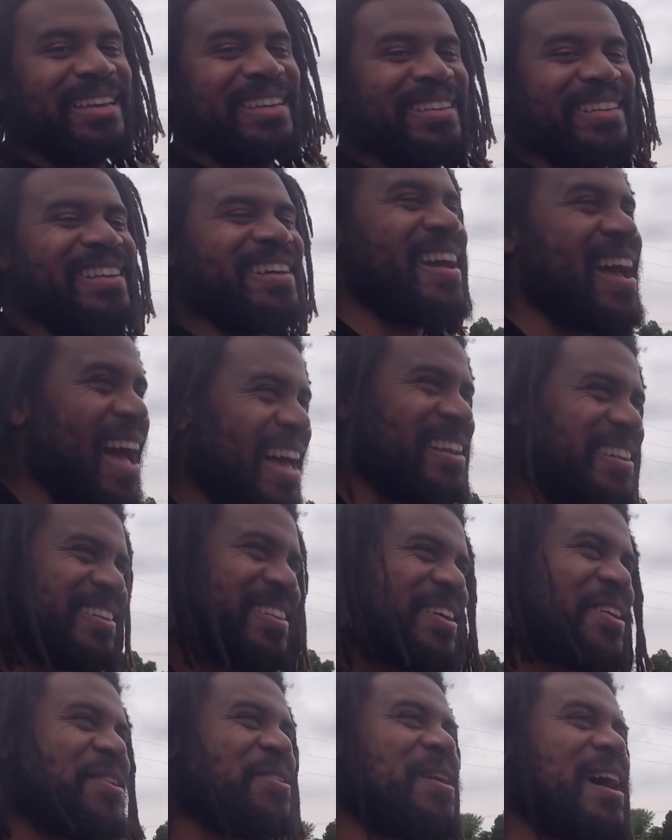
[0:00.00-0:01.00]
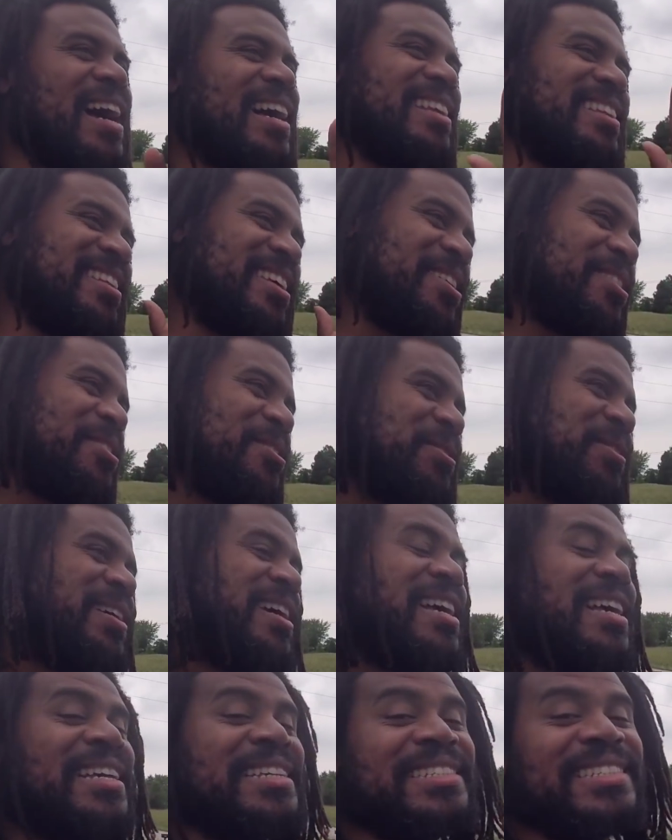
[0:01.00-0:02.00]
You know, I know
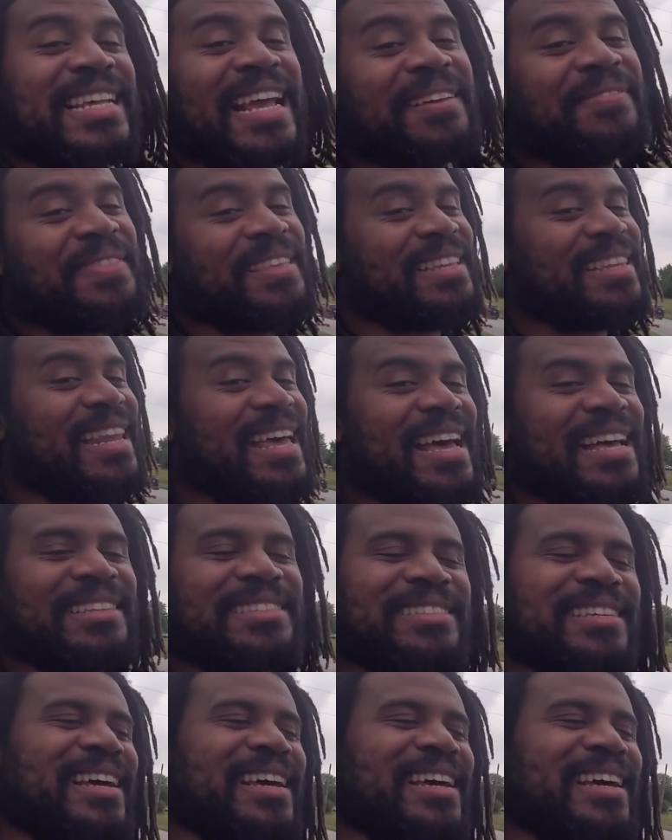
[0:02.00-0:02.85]
safety nets.